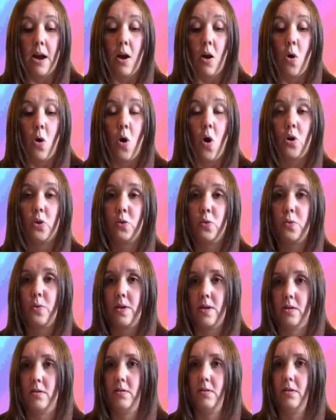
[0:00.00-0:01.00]
Hot
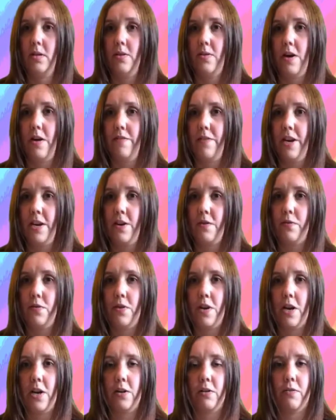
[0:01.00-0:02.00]
Wheels. Now, have any of you
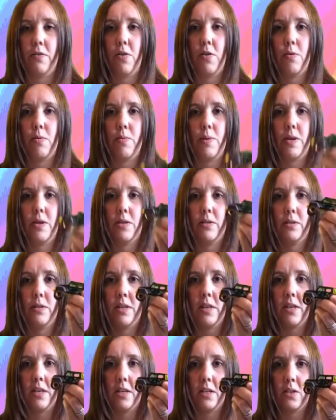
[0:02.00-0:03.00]
heard of Hot Wheels?
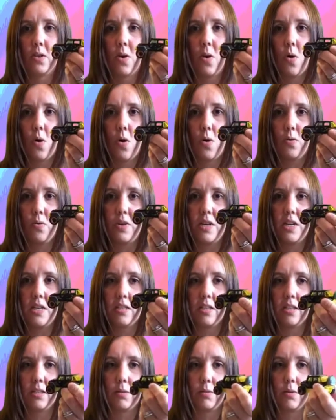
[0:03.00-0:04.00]
It's all these
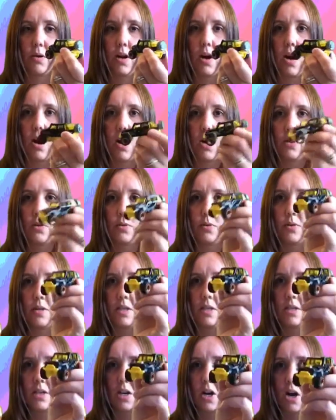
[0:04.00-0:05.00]
little cars. So these
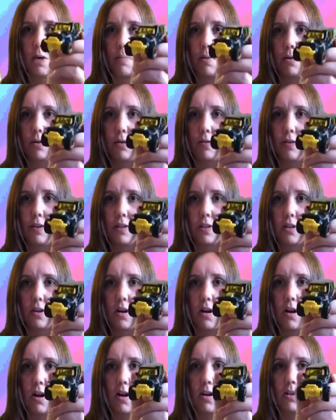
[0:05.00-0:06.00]
are a couple of his
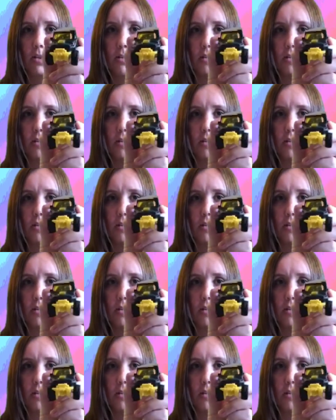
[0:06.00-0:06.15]
cars.